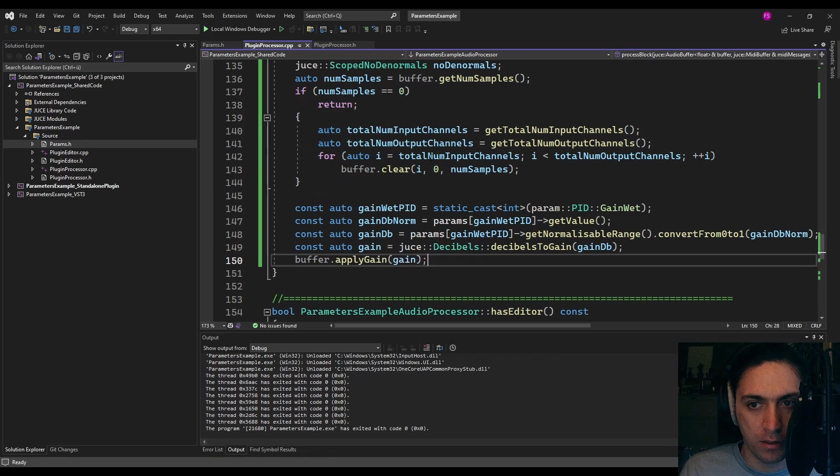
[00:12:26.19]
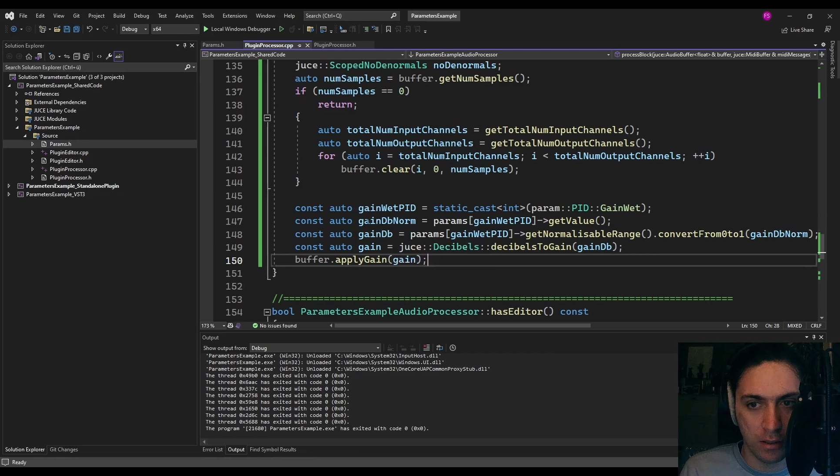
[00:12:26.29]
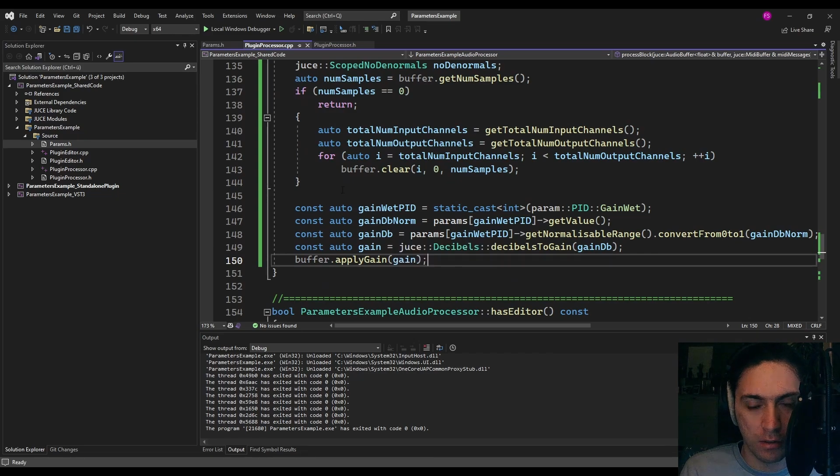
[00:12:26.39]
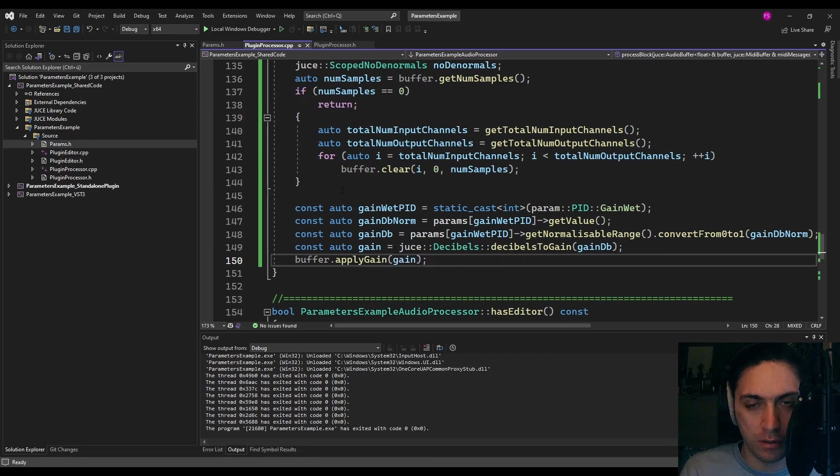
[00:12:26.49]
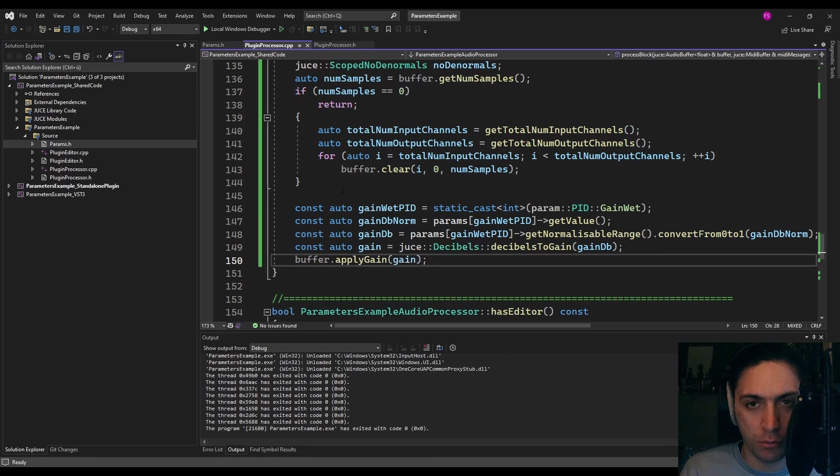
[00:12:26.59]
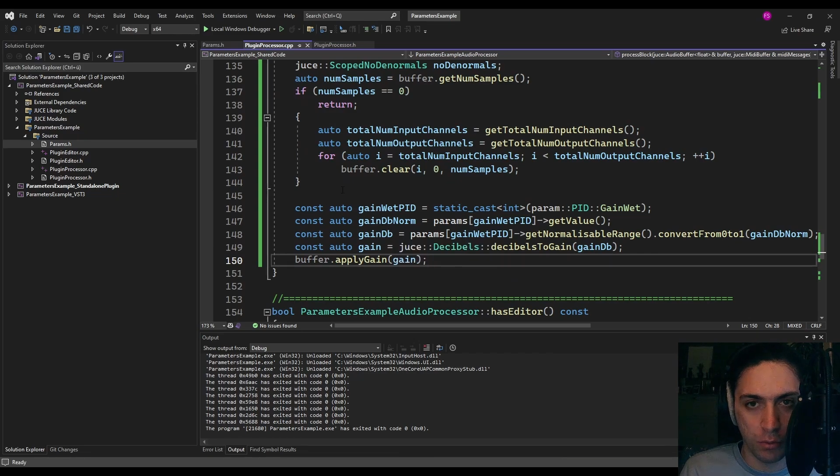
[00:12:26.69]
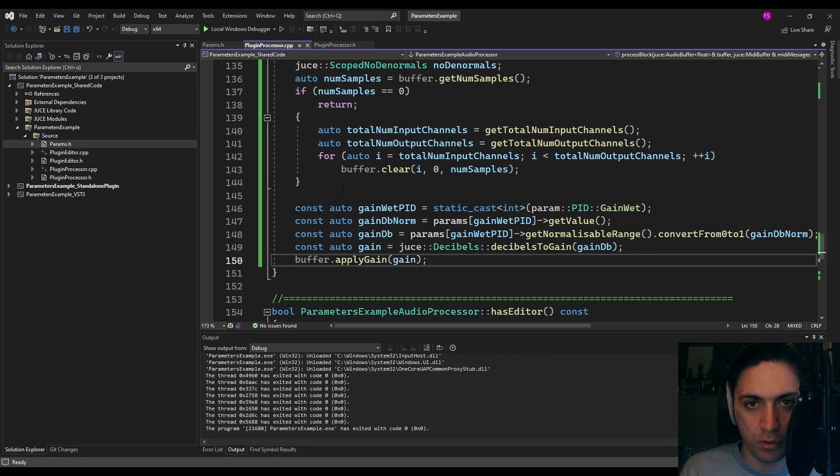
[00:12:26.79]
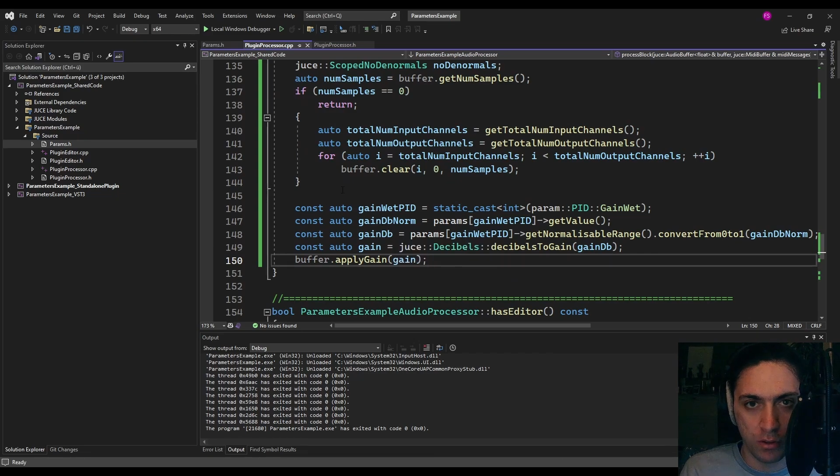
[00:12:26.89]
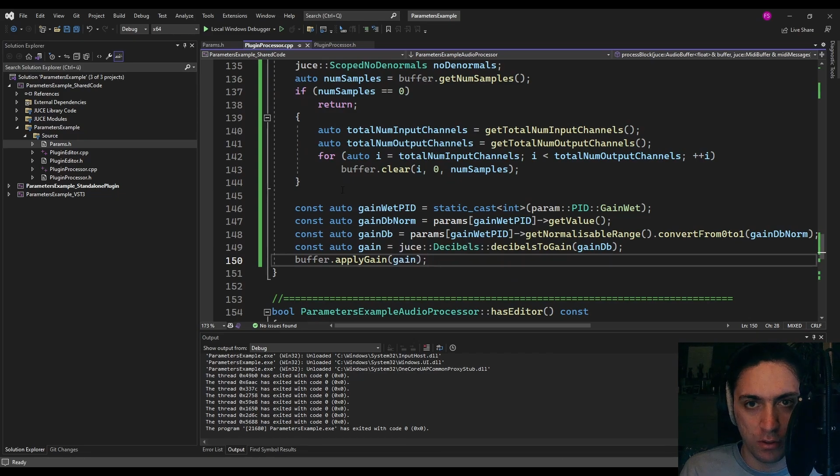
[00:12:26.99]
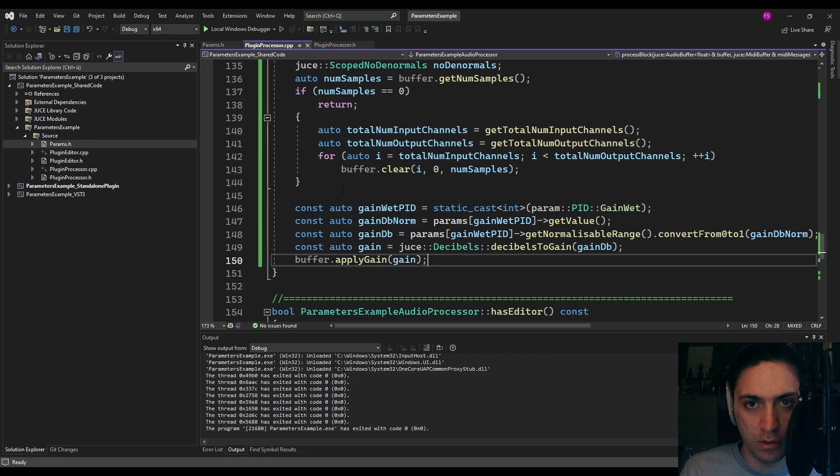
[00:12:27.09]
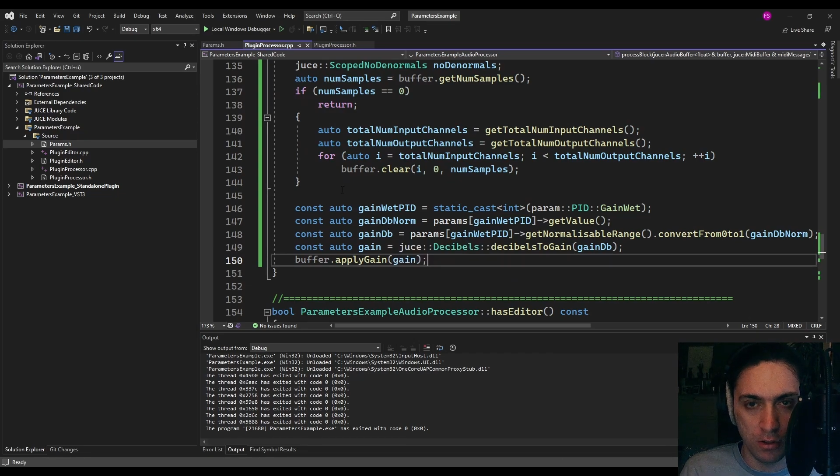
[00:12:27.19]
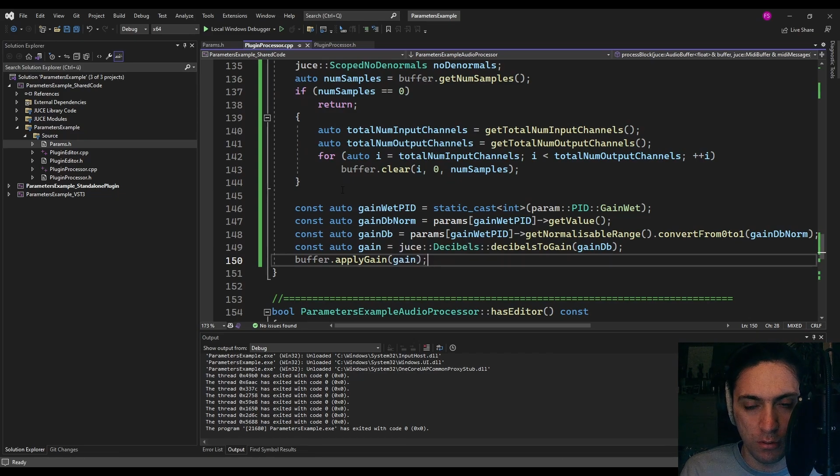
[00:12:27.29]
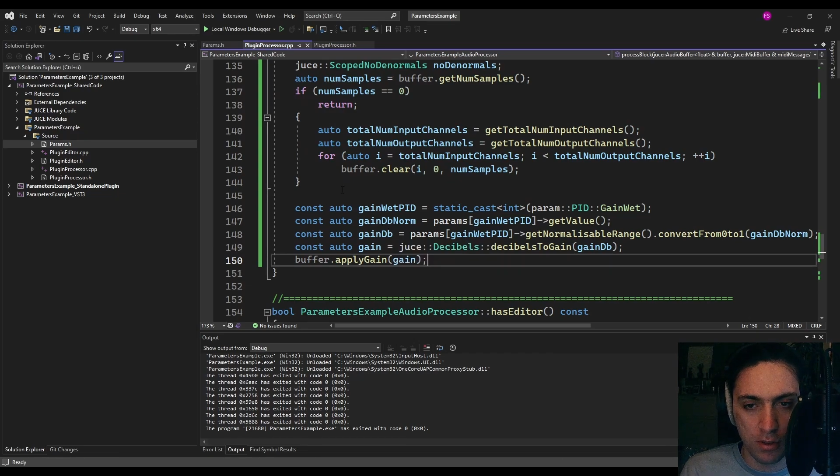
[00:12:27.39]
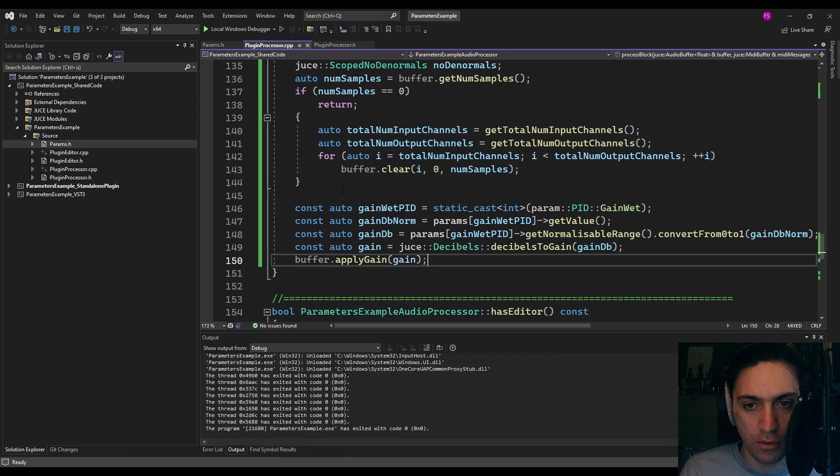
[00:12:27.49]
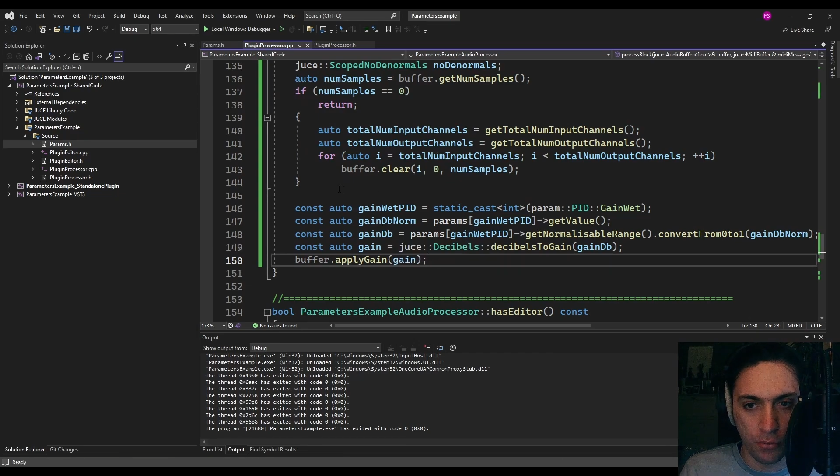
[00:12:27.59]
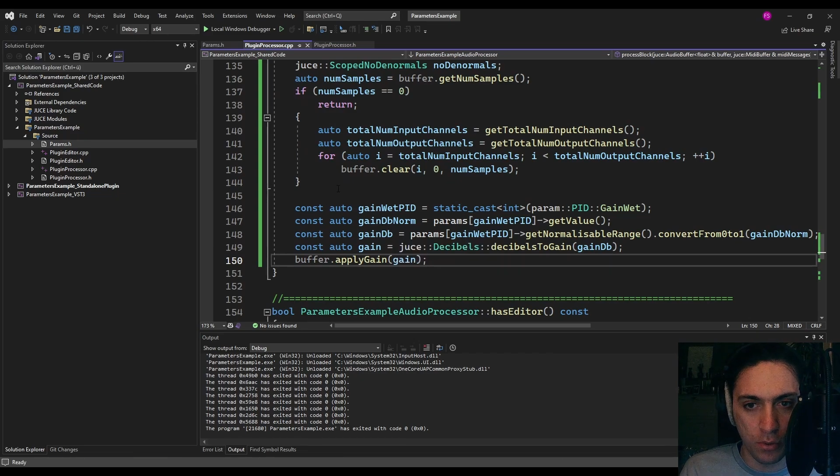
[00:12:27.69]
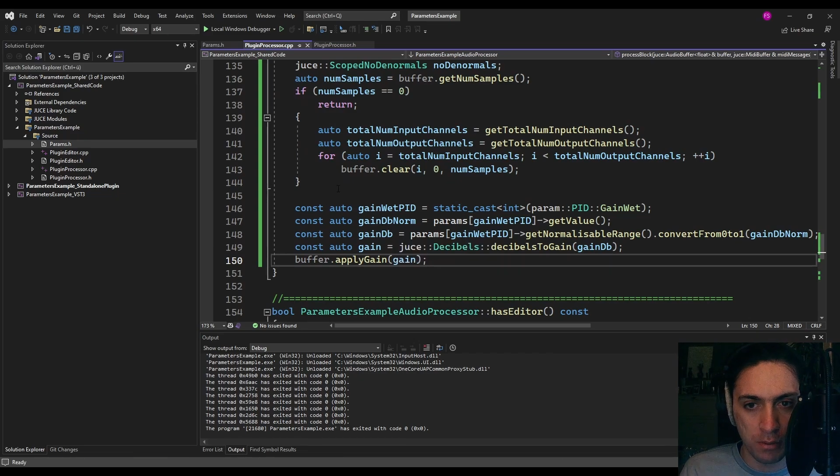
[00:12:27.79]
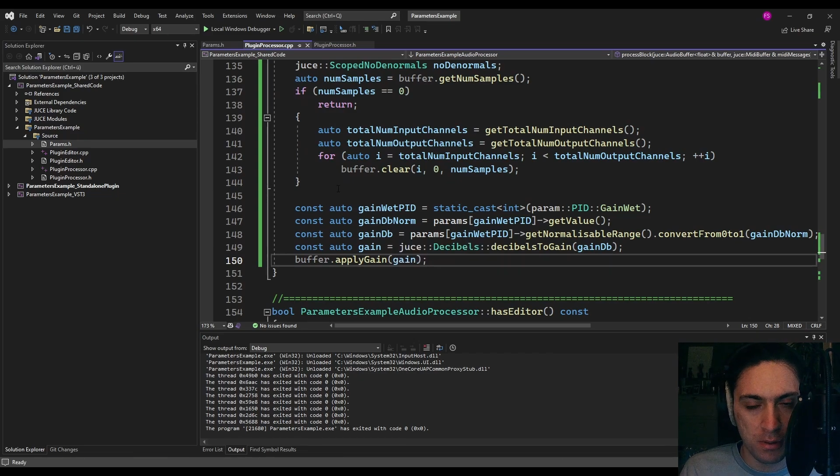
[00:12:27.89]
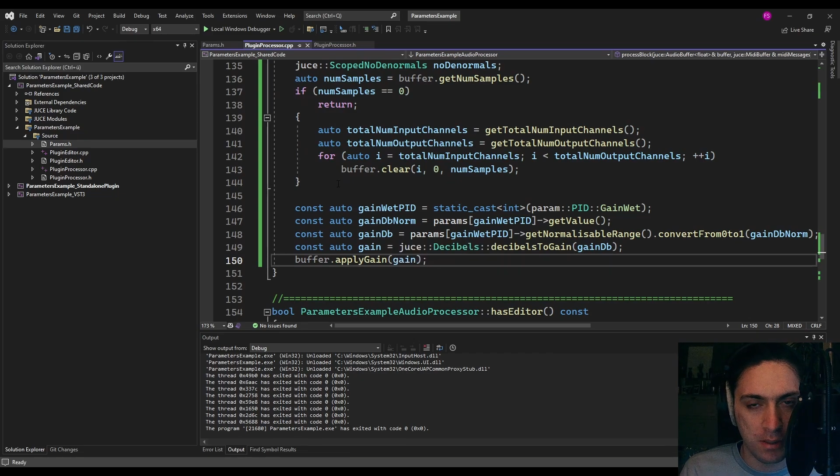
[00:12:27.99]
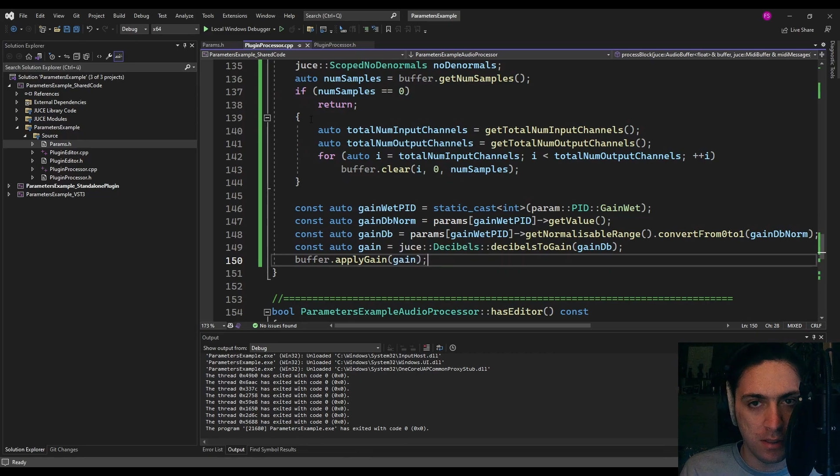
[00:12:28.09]
now that would use a
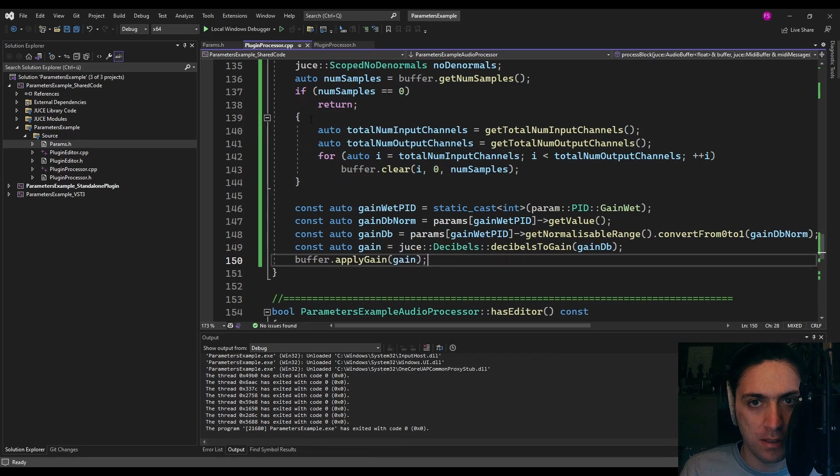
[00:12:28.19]
frequency,